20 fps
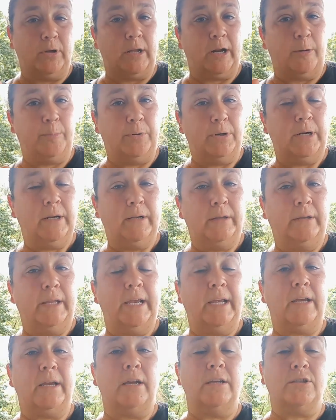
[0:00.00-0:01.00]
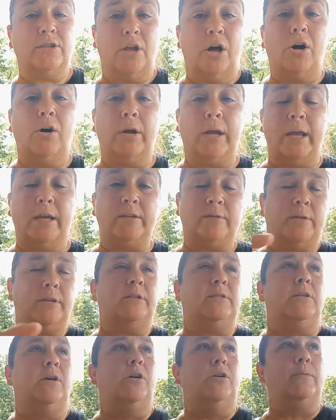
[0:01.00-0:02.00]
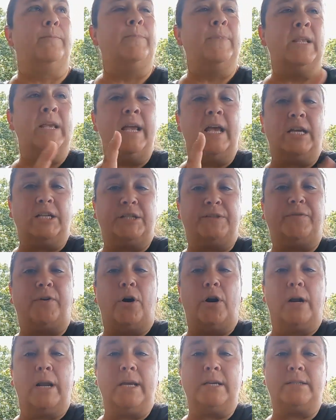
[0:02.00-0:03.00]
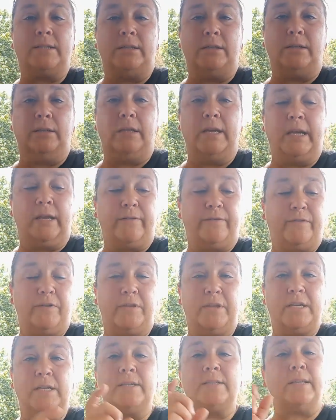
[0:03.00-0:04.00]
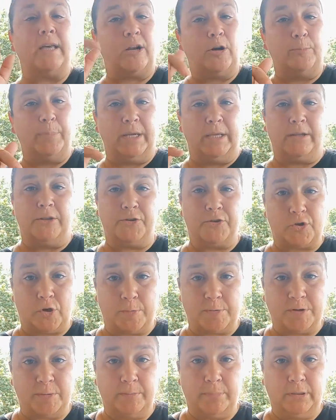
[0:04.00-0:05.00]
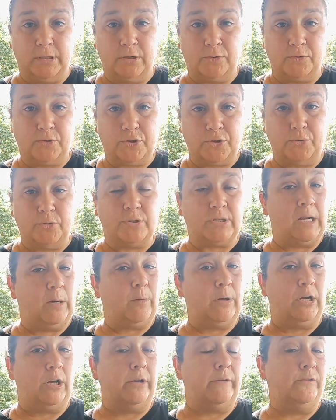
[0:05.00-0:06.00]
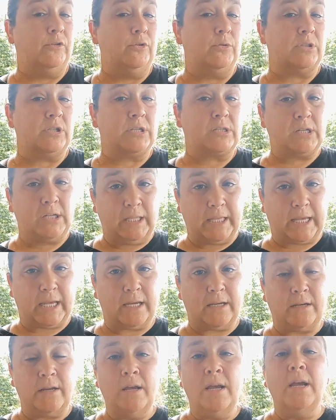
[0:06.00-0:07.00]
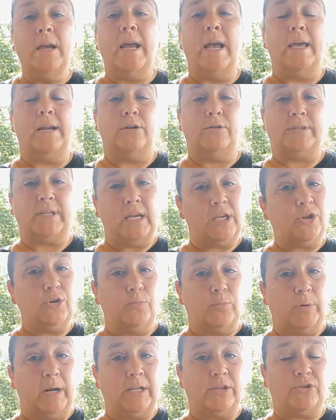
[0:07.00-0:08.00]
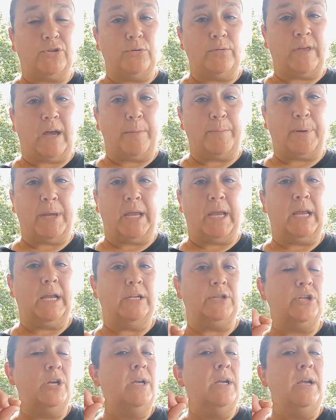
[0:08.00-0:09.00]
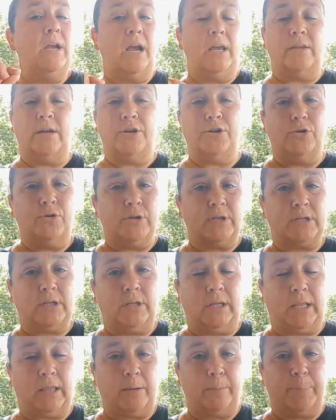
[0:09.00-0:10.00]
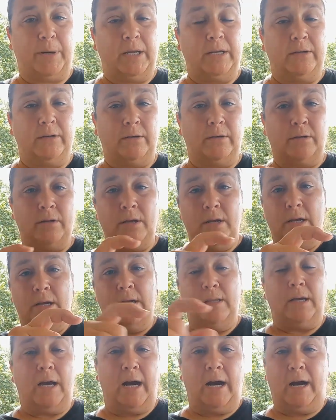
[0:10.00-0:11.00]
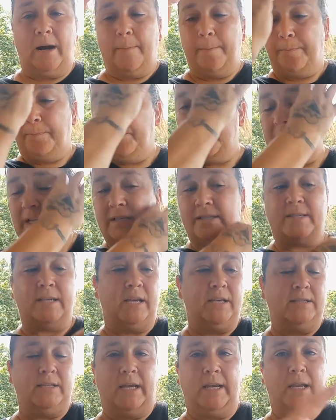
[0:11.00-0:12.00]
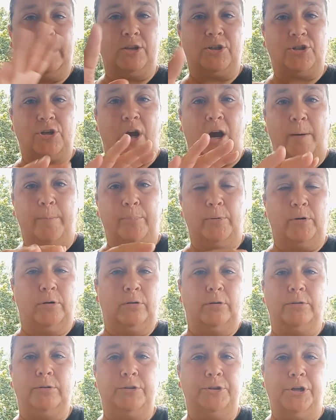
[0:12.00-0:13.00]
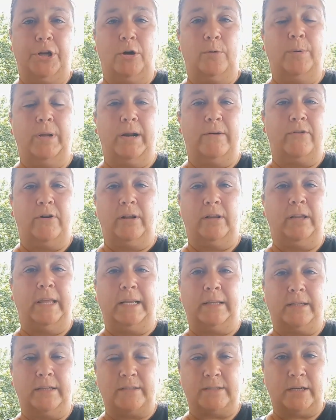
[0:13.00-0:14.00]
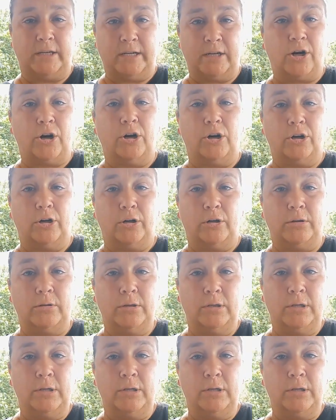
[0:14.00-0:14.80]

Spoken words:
I'll put it in the link as far as the link for this, that'll be in the description below too. So that way all you do is just click it and it'll take you right to that page. And then you just click the button that says, I guess, shop or, you know, whatever the link that's in her,